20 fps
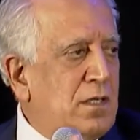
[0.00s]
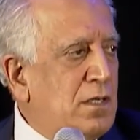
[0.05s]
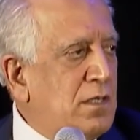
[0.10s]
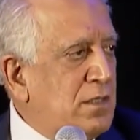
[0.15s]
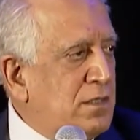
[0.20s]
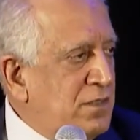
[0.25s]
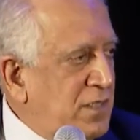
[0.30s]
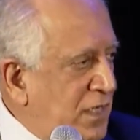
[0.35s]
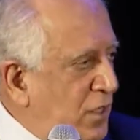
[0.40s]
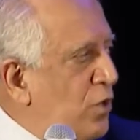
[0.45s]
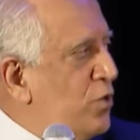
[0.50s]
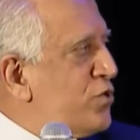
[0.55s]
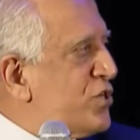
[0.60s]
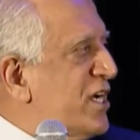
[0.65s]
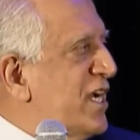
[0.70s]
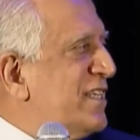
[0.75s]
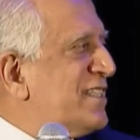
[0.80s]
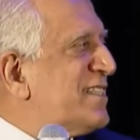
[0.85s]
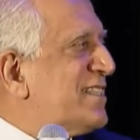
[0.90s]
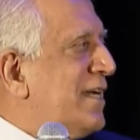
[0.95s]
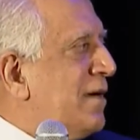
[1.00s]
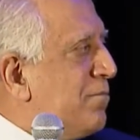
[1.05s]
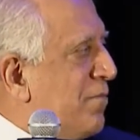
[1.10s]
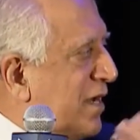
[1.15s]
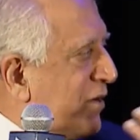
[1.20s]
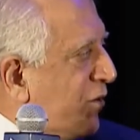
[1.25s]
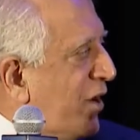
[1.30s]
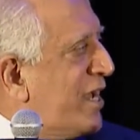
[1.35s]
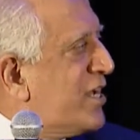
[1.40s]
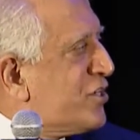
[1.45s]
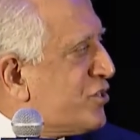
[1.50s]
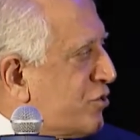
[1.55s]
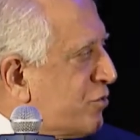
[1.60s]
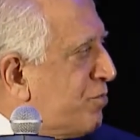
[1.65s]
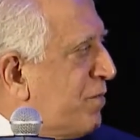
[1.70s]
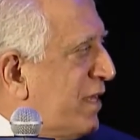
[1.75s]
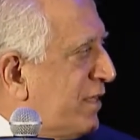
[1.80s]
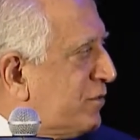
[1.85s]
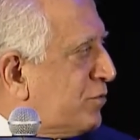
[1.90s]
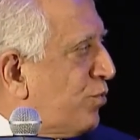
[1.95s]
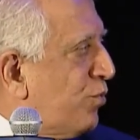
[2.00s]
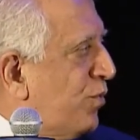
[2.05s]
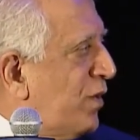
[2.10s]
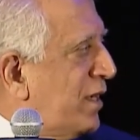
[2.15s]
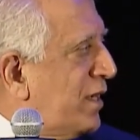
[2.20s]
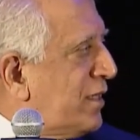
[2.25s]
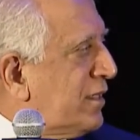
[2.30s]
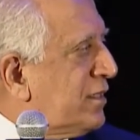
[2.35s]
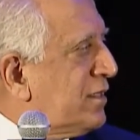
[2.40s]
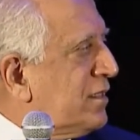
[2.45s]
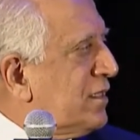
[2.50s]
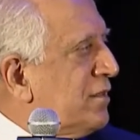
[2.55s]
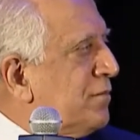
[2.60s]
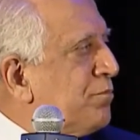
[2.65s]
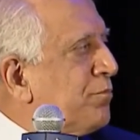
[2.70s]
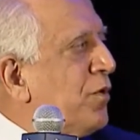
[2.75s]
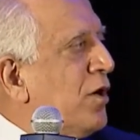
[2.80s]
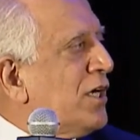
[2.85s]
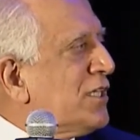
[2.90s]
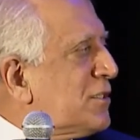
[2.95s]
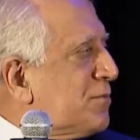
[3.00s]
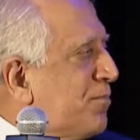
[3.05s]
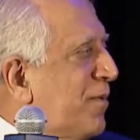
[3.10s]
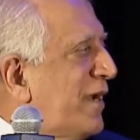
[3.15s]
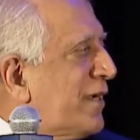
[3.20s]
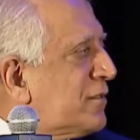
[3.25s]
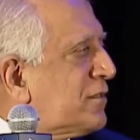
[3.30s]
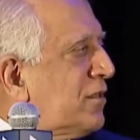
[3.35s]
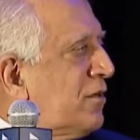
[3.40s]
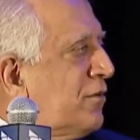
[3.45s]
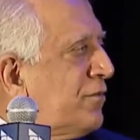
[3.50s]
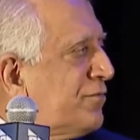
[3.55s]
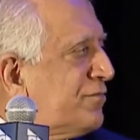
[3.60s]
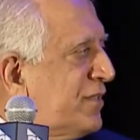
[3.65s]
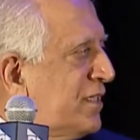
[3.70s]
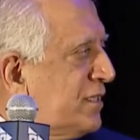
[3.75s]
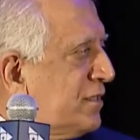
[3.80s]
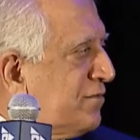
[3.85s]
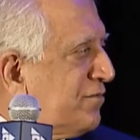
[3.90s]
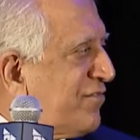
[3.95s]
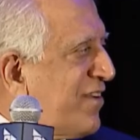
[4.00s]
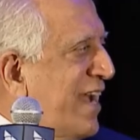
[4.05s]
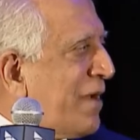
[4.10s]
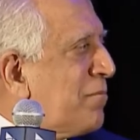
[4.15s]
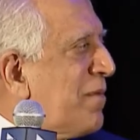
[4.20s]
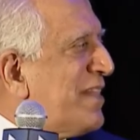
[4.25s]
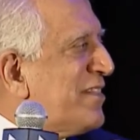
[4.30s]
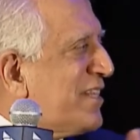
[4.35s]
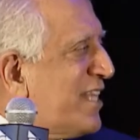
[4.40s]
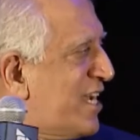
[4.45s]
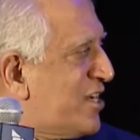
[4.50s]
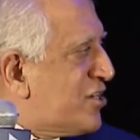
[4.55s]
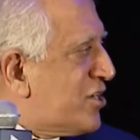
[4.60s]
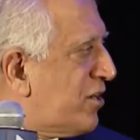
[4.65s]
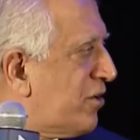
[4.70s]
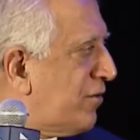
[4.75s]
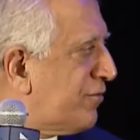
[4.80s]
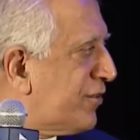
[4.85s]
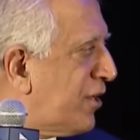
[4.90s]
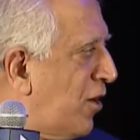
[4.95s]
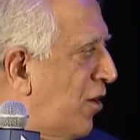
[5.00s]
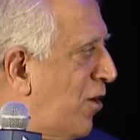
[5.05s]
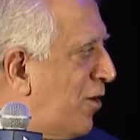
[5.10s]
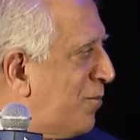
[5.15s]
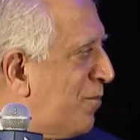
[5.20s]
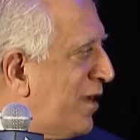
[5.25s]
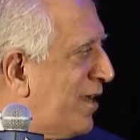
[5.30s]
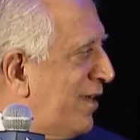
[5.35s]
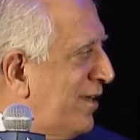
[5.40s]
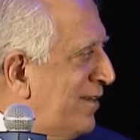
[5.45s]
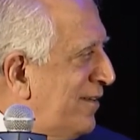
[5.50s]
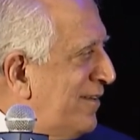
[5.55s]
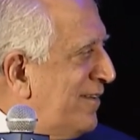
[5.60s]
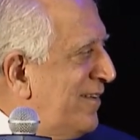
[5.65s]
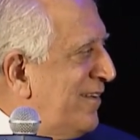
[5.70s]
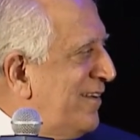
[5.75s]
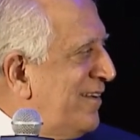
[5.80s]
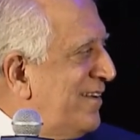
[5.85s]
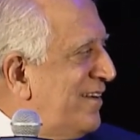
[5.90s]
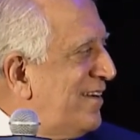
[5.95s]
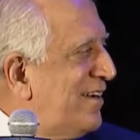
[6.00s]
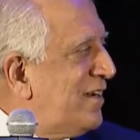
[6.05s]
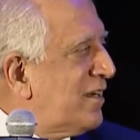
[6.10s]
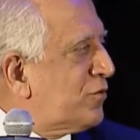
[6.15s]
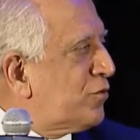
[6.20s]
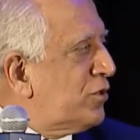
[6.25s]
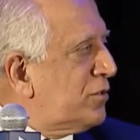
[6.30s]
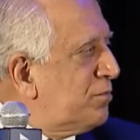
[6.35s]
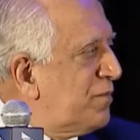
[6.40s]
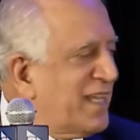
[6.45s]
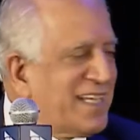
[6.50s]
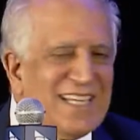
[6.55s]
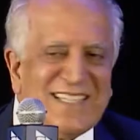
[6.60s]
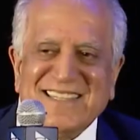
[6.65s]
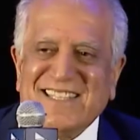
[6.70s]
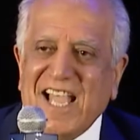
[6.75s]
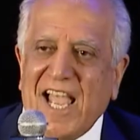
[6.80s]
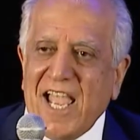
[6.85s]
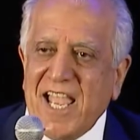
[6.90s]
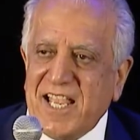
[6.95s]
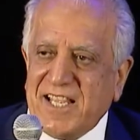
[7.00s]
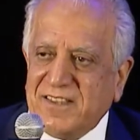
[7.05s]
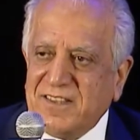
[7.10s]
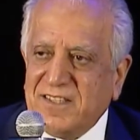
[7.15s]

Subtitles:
negotiate some arrangement where the prospect of the fragmentation of the army could be contained.